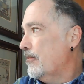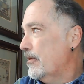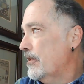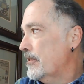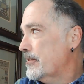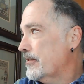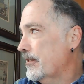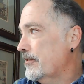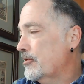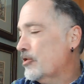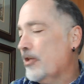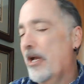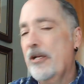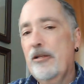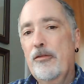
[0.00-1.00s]
but the sun's
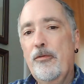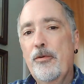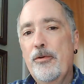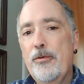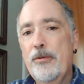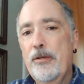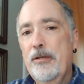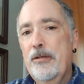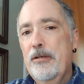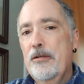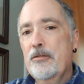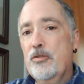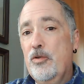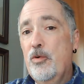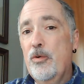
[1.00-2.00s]
shining through.
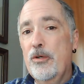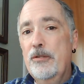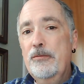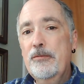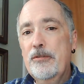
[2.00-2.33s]
It's cool.